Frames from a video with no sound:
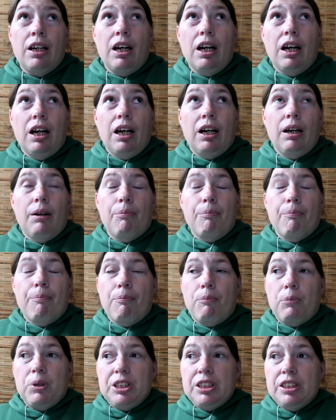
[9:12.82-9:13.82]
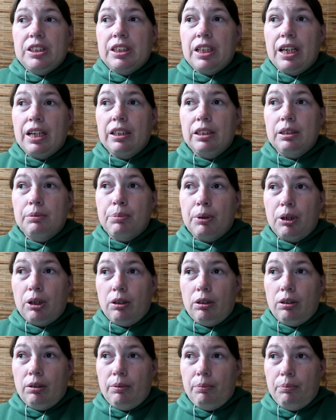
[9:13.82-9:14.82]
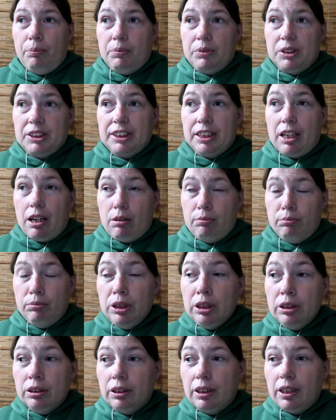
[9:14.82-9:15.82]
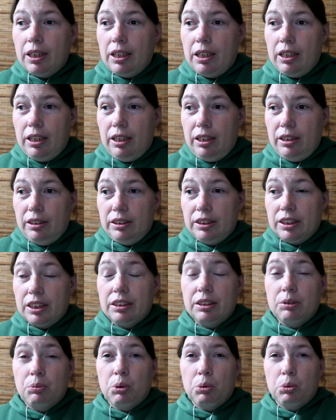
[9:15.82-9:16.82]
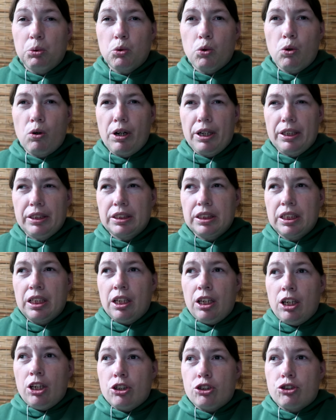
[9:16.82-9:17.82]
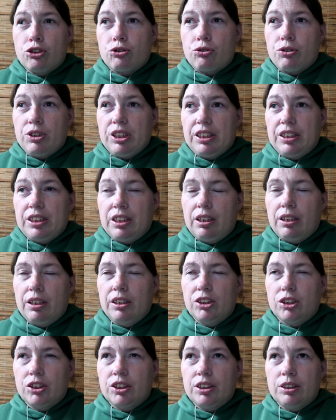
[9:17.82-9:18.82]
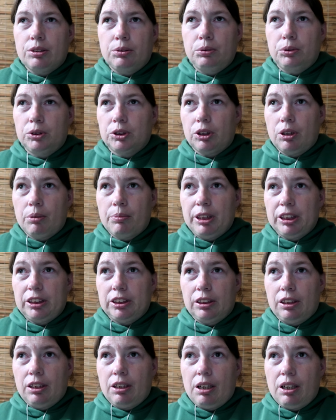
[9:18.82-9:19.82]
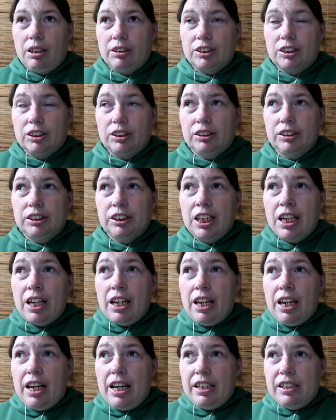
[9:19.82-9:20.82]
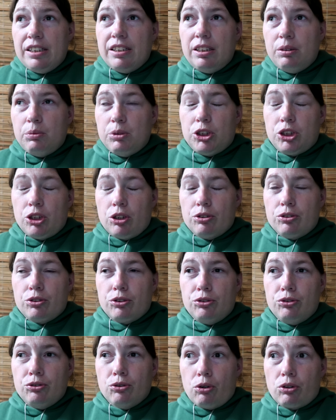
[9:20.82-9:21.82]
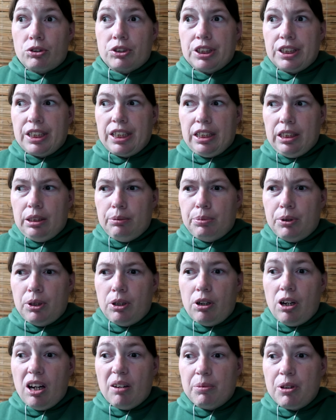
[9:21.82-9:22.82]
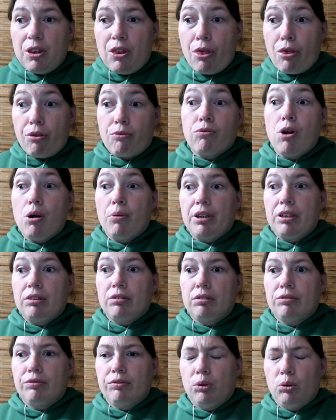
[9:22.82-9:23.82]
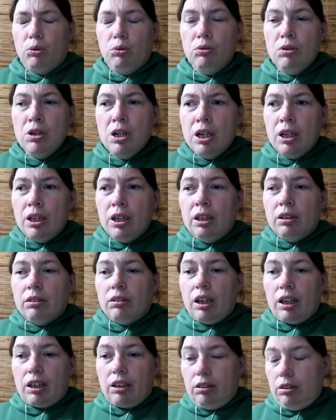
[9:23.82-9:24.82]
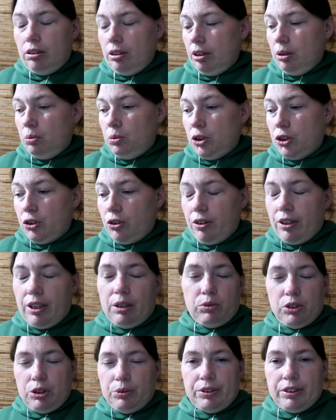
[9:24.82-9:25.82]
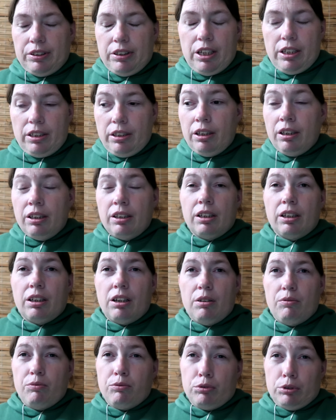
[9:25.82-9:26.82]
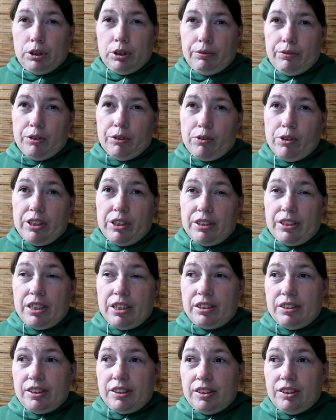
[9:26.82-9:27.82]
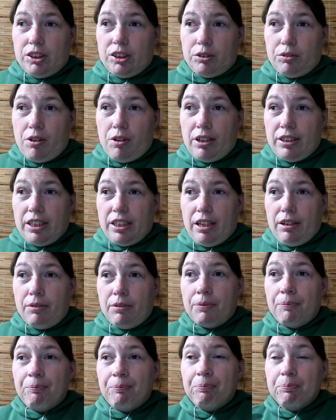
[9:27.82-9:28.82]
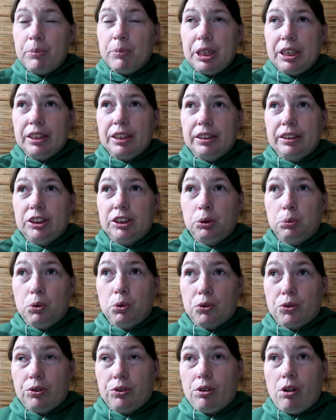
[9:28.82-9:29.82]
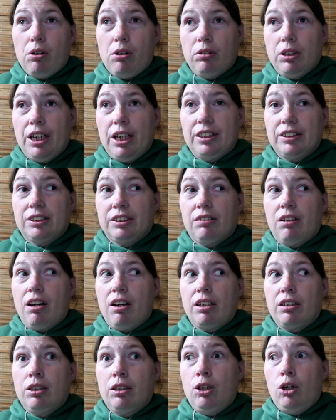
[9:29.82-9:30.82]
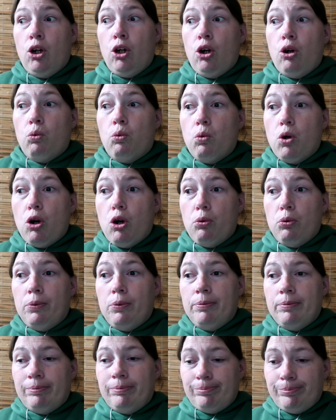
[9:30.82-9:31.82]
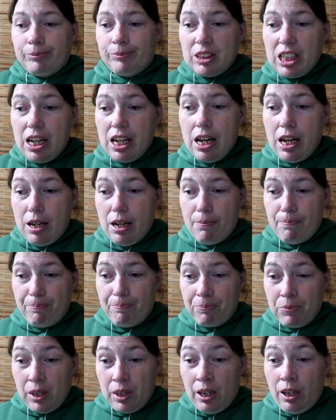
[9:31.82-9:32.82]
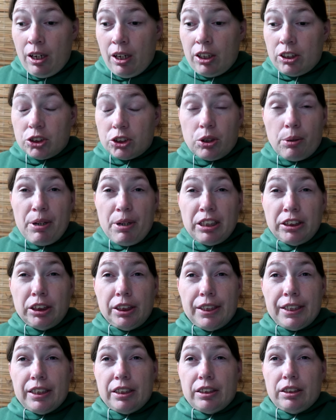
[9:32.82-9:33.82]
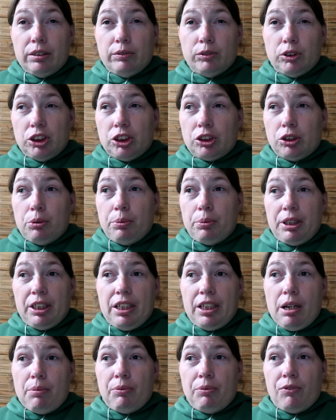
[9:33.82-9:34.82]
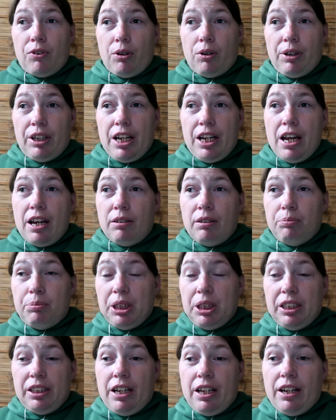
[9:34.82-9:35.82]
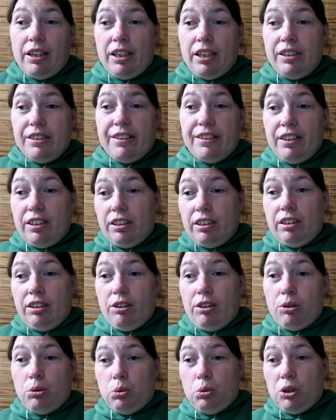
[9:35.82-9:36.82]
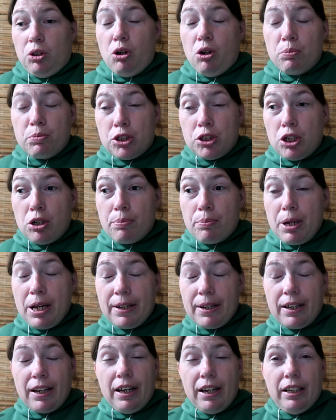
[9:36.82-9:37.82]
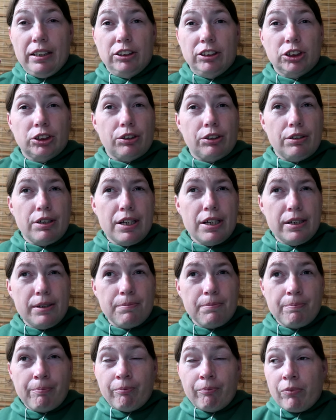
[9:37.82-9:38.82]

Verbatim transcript: Um, we did keep um, some, and we were quite strict. There's still so much at the house because anything we chose not to keep, I've been throwing on the floor. Like, oh no, we'll just throw that, we'll deal with it later. I've really regretted that decision right now because you walk through the whole house like, whoa. Um, so I'm actually thinking of just scooping it up and throwing it out and picking out anything that can go to an op shop and just donate it.